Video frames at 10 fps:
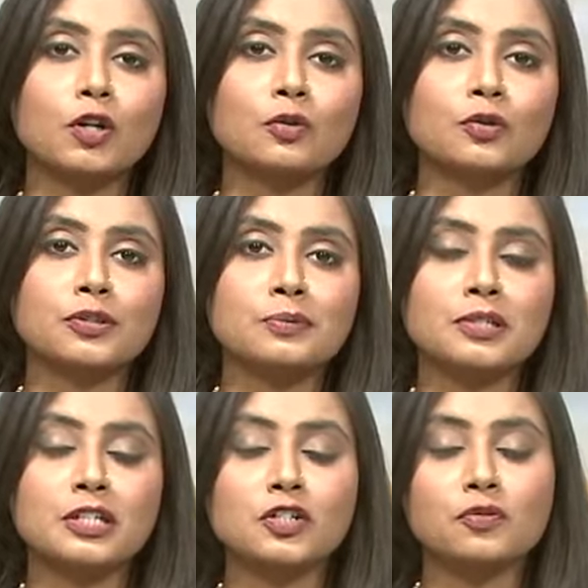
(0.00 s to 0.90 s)
Uttar
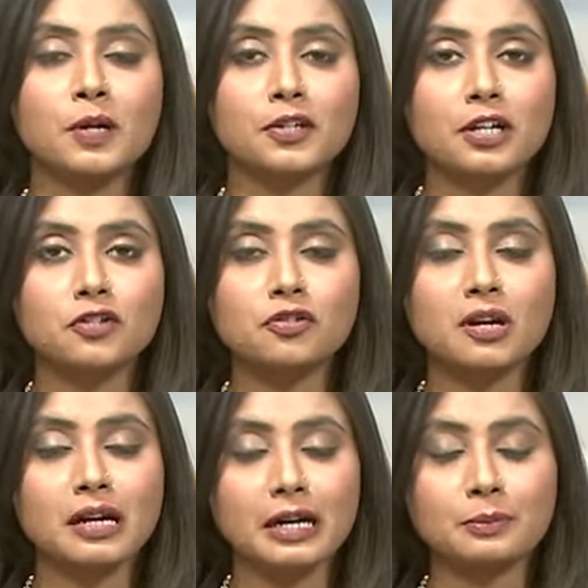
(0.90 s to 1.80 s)
Pradesh, Maharashtra
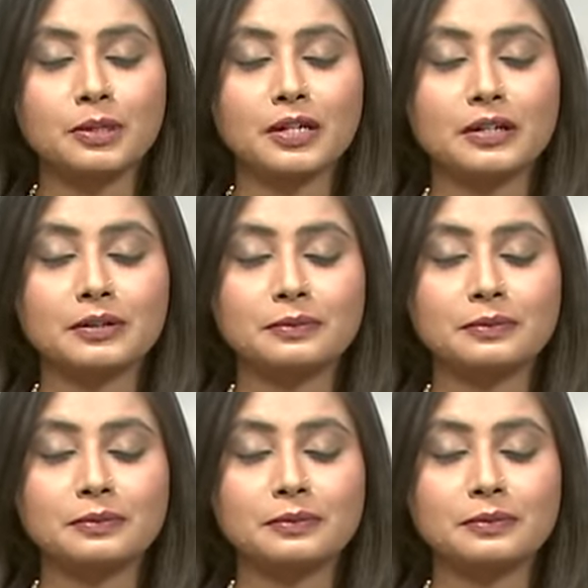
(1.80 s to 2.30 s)
and Bihar.